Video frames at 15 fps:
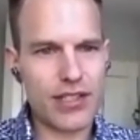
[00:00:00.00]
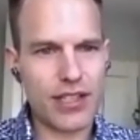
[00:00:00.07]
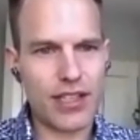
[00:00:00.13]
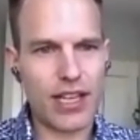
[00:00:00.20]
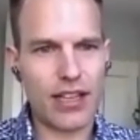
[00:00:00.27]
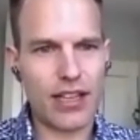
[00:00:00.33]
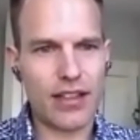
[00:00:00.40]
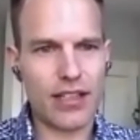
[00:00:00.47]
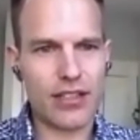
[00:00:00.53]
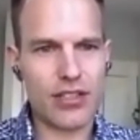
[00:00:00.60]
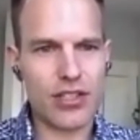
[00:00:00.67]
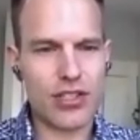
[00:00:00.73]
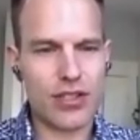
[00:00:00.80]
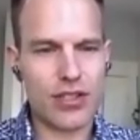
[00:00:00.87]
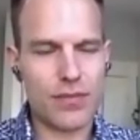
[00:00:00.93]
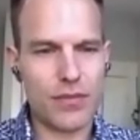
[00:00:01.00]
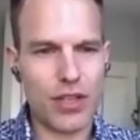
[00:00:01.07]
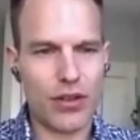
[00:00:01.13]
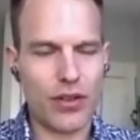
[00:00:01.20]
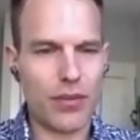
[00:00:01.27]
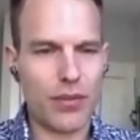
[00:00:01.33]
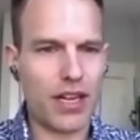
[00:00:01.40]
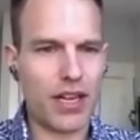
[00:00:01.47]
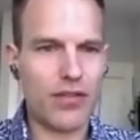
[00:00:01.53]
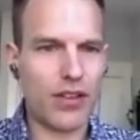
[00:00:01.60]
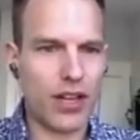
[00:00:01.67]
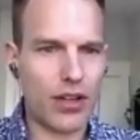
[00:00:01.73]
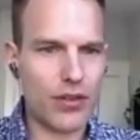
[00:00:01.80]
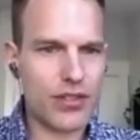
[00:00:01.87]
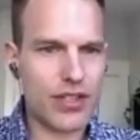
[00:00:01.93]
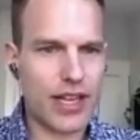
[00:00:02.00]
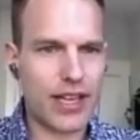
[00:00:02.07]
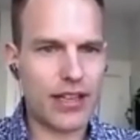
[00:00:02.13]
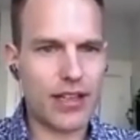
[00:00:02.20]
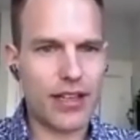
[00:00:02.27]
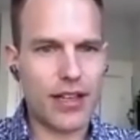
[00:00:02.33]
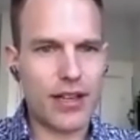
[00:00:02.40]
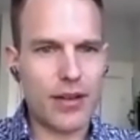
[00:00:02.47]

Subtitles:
And then I think just, the money follows that.